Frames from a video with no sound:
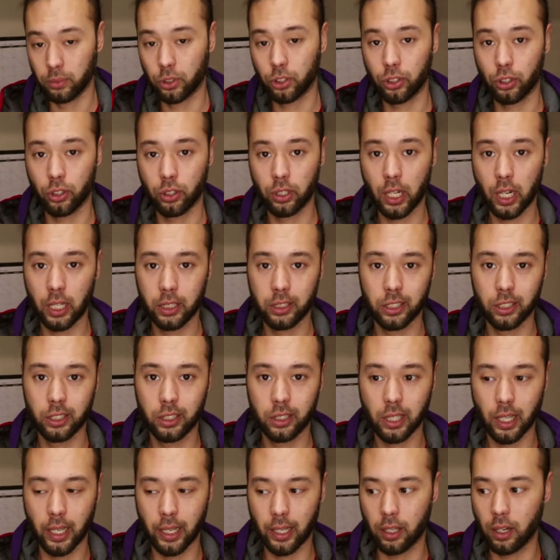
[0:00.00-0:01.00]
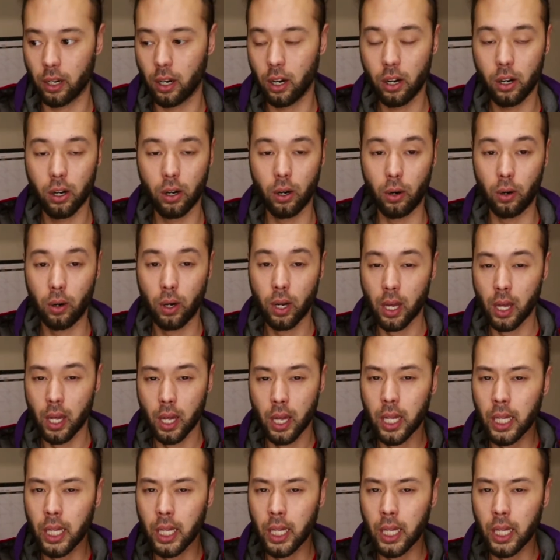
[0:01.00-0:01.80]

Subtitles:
So you're not just like, oh,